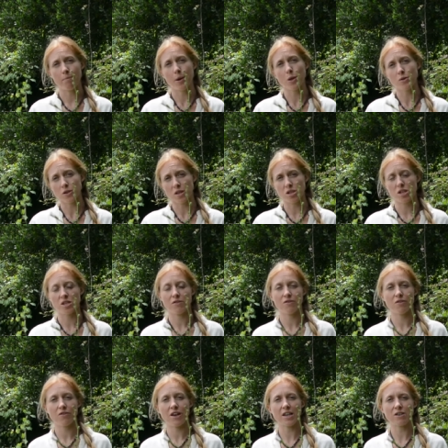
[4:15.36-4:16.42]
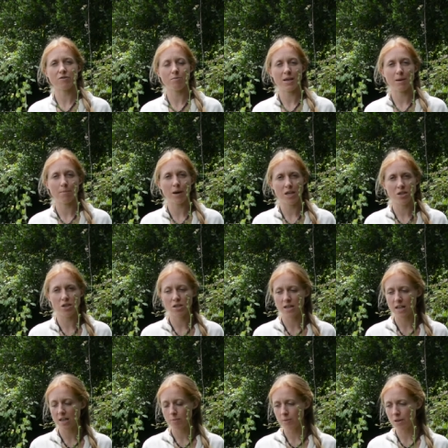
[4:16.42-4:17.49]
post-digestive effect of being pungent.
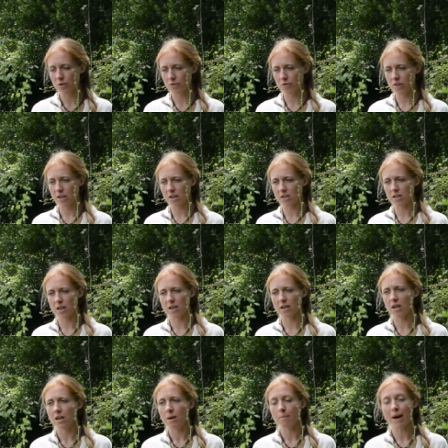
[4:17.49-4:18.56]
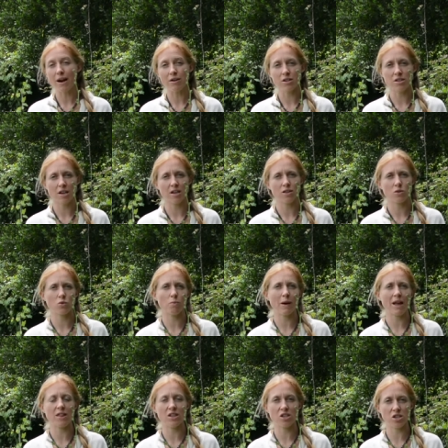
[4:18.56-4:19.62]
They can be used for things like parasites or
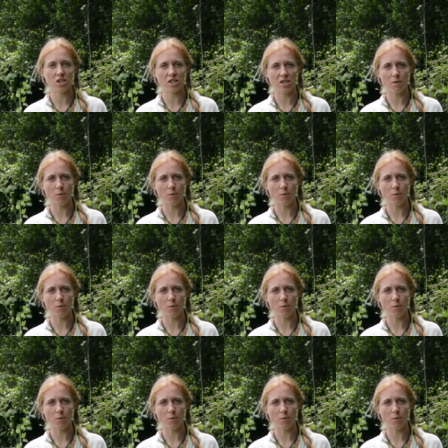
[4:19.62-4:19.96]
pathogens in the